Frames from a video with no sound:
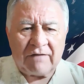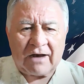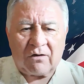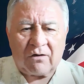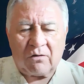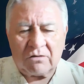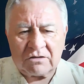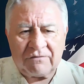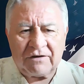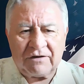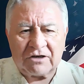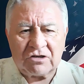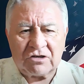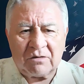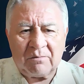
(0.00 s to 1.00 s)
that
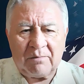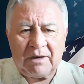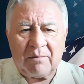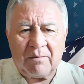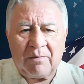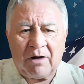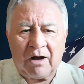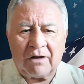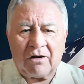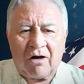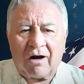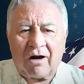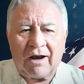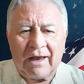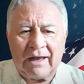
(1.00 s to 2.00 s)
crucifixion be upon
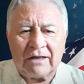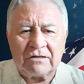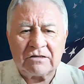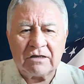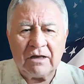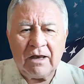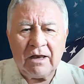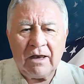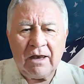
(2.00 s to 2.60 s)
our heads